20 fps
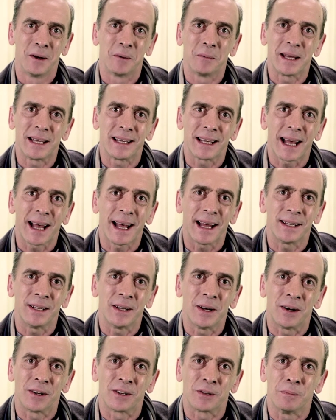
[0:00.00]
We
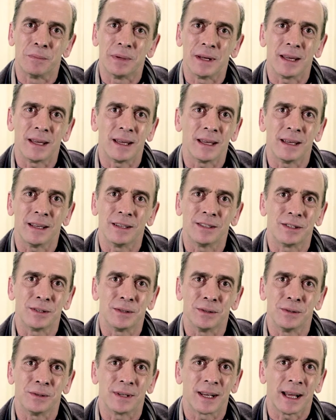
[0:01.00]
cannot be
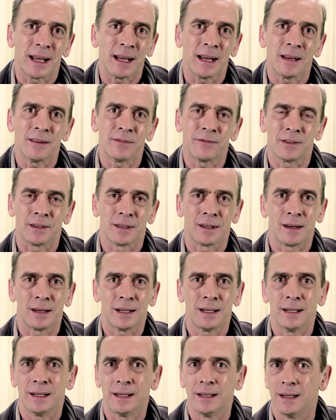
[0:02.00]
too careful
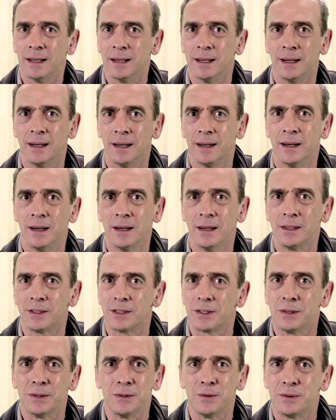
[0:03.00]
of her,
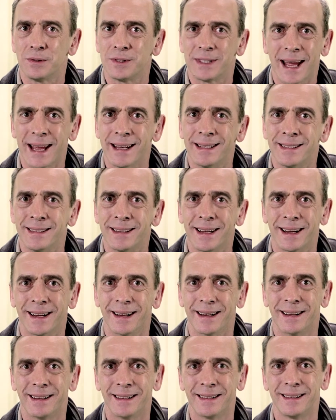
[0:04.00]
too
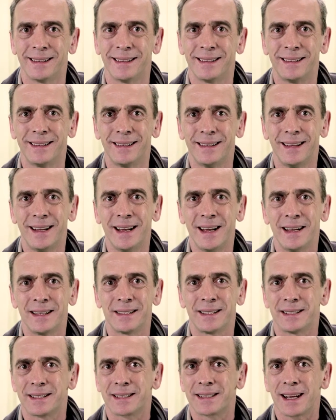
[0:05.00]
tender.
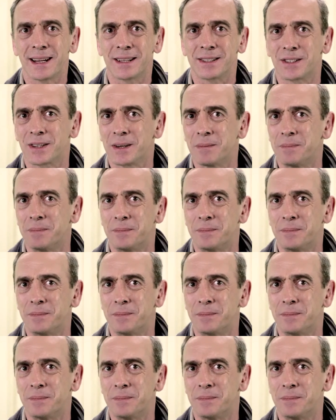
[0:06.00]
'Tis such a